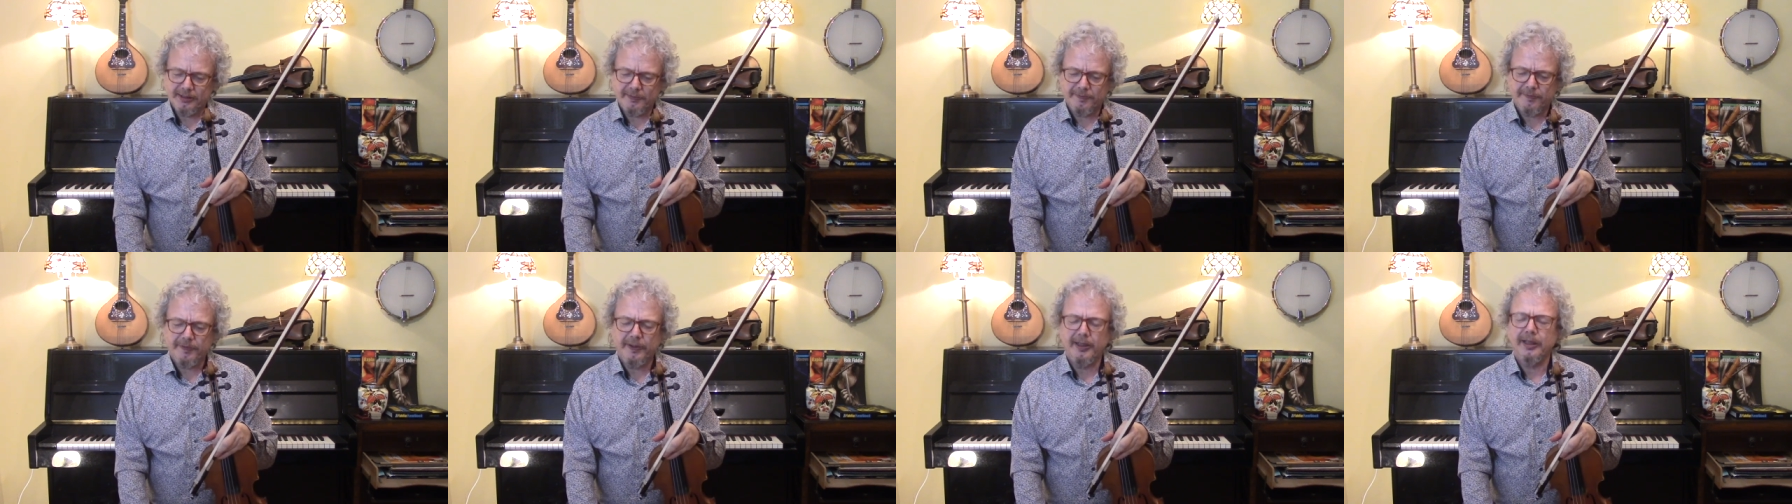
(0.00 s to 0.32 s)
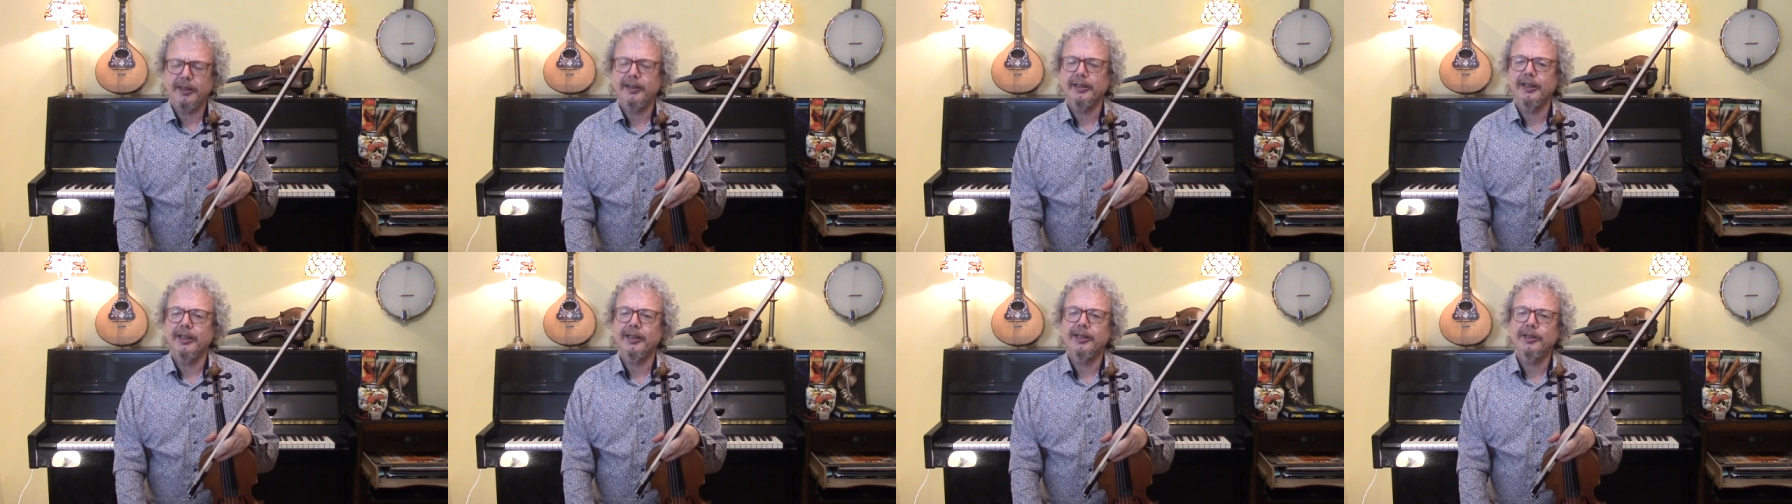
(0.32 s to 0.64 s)
the
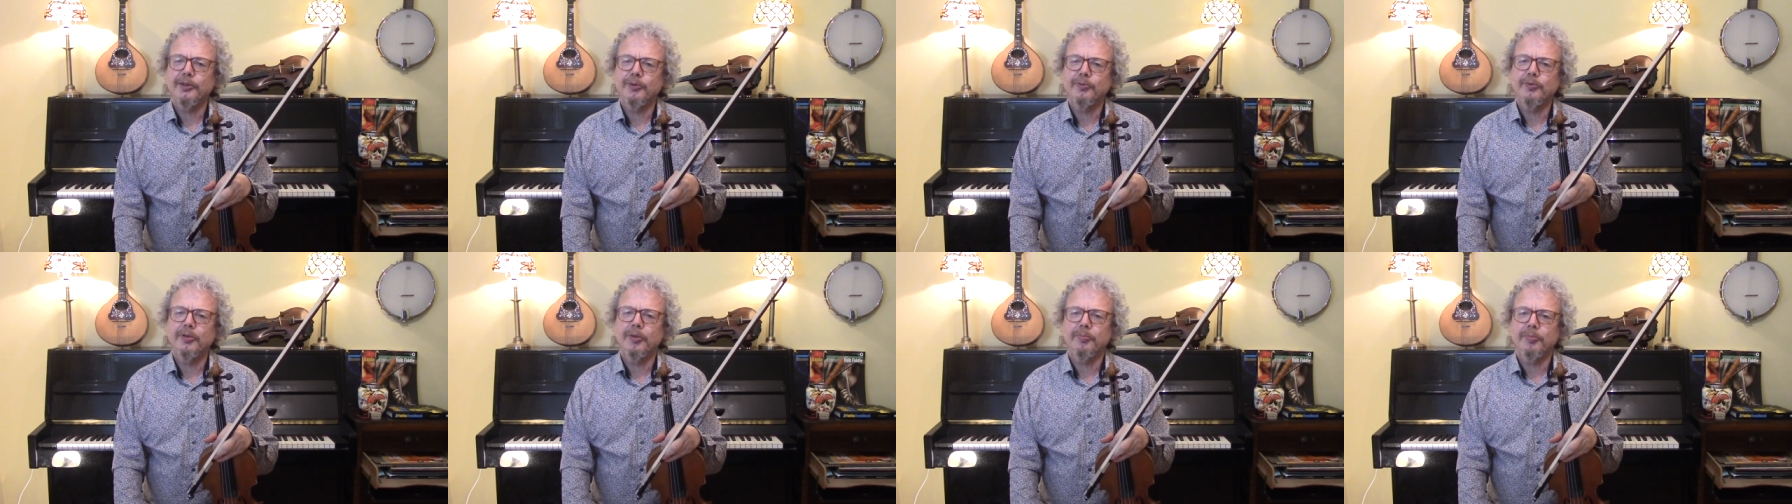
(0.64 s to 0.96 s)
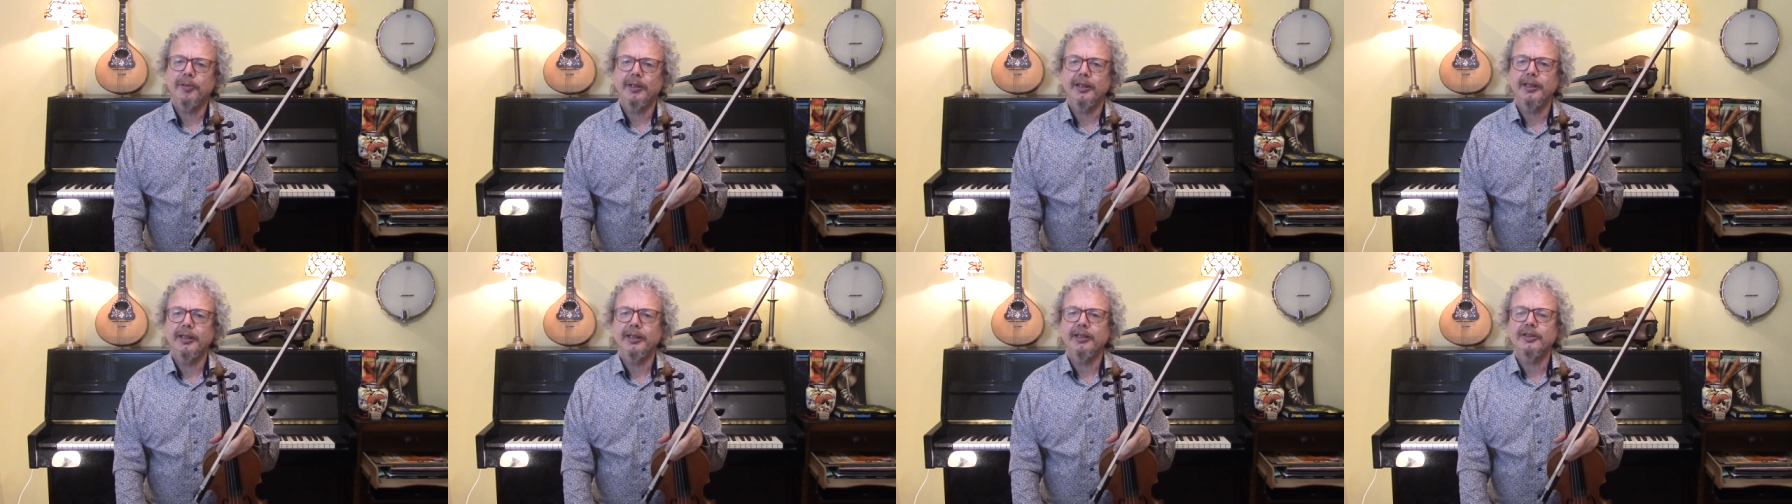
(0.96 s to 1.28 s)
fact that you were
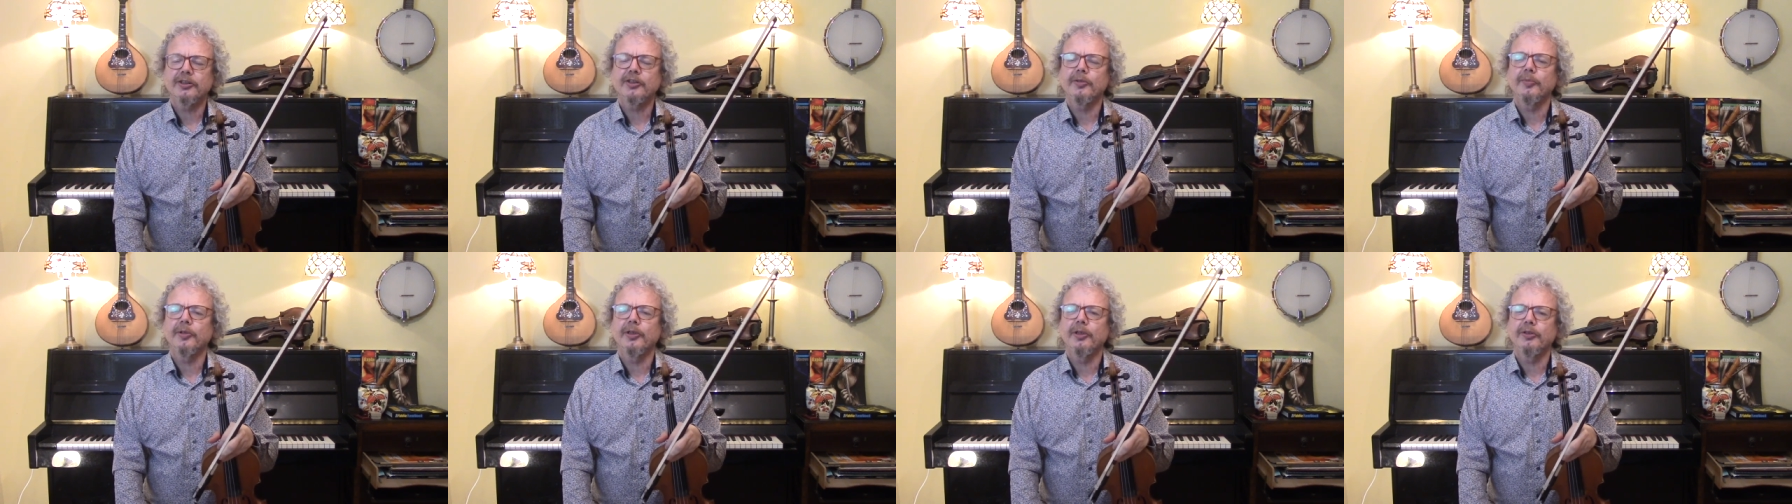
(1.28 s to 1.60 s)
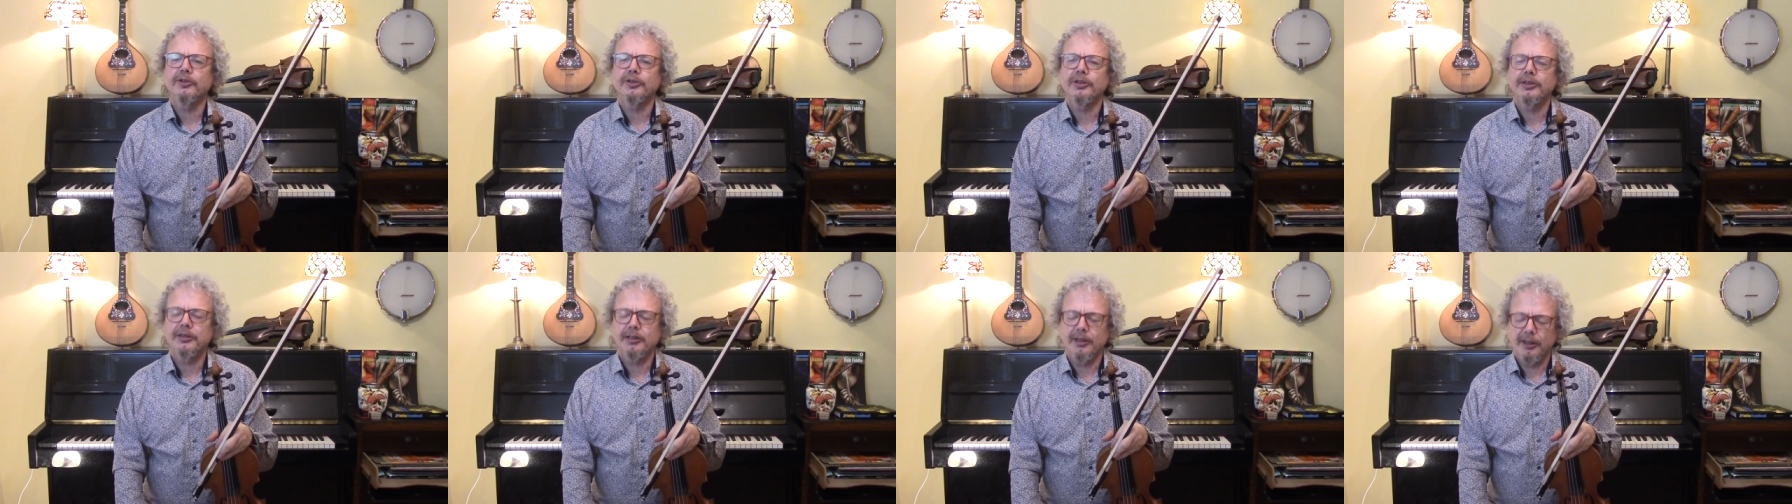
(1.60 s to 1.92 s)
playing some of
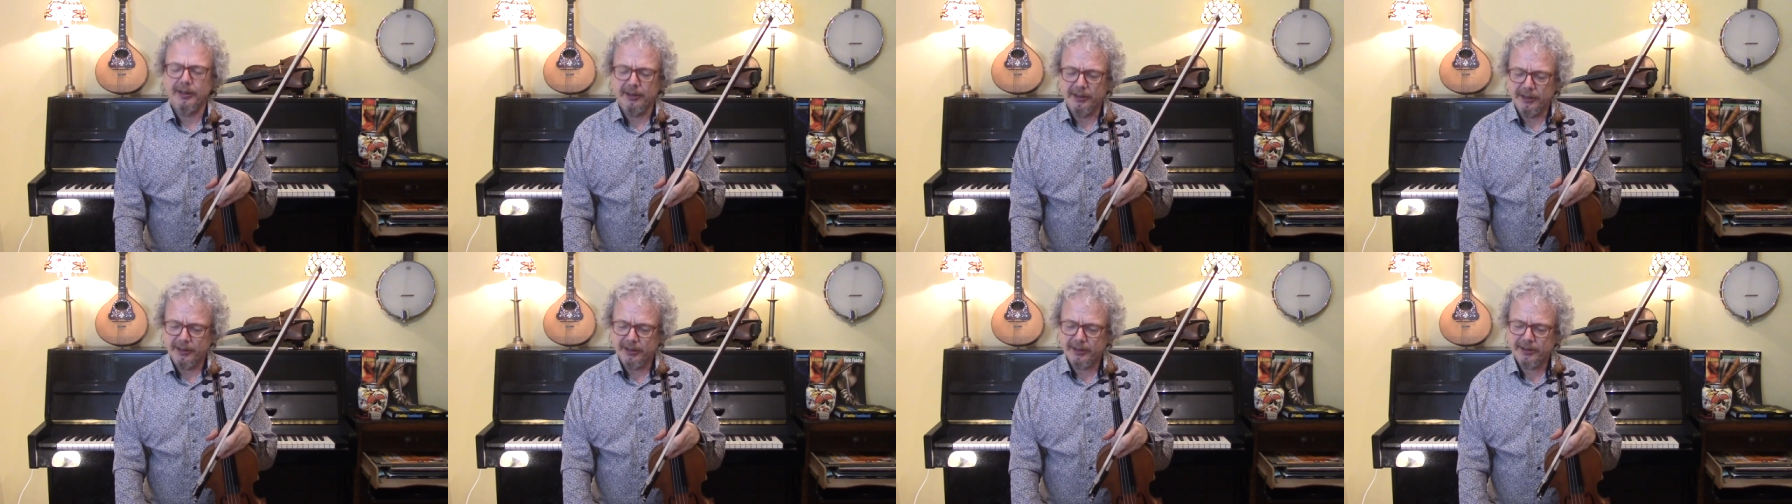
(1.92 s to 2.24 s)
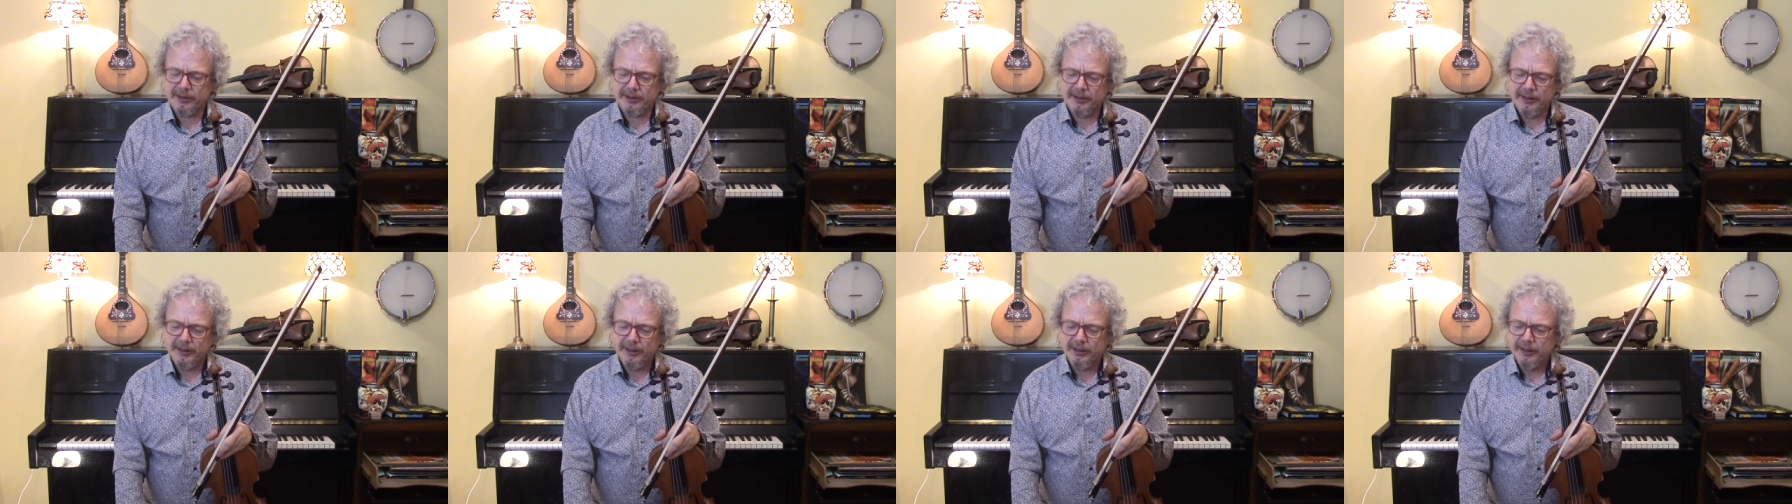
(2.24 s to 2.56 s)
those guitar
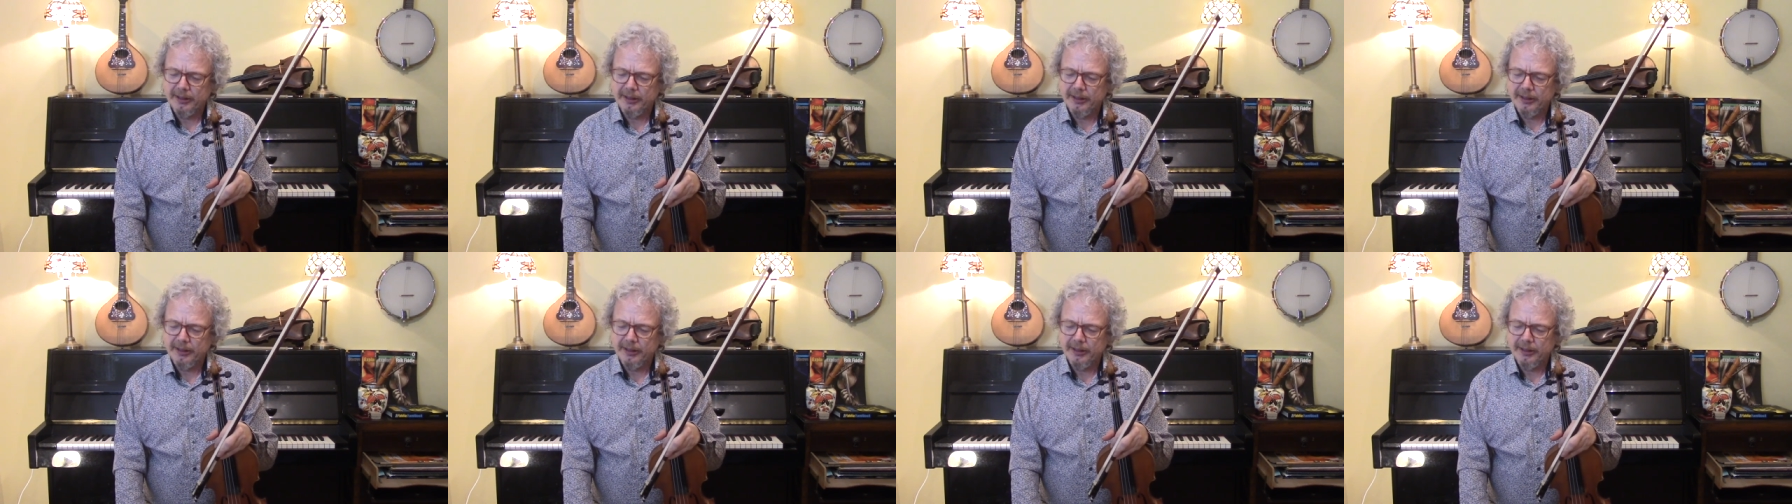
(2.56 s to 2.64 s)
licks,